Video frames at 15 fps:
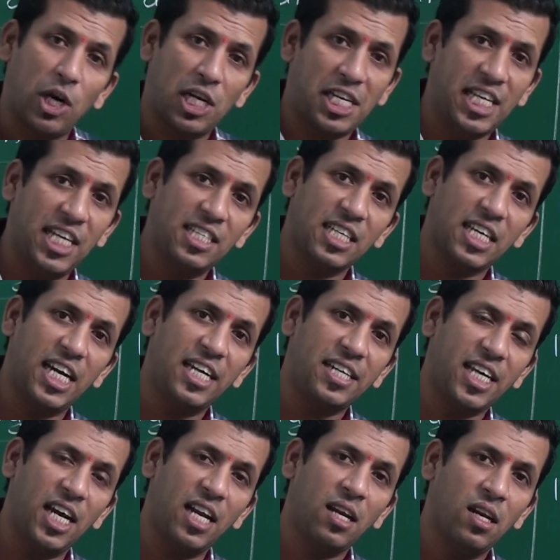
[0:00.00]
40 is
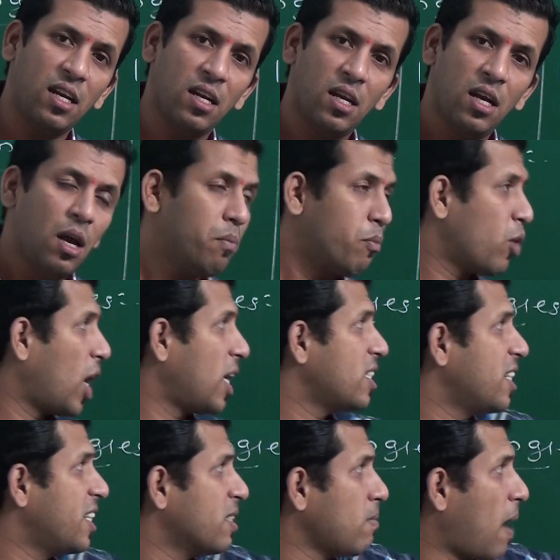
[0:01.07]
greater because
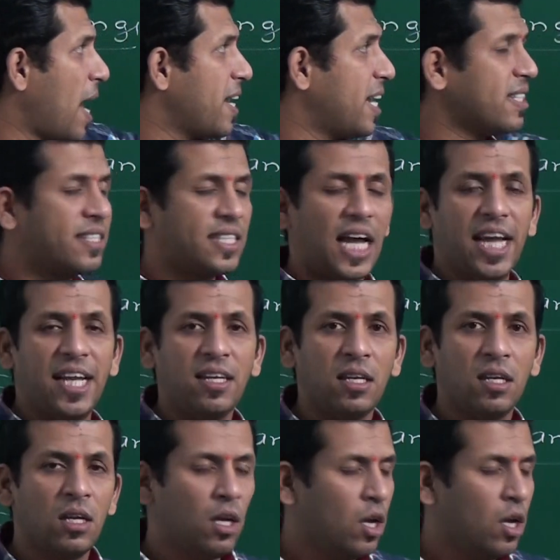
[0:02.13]
it is minus sign.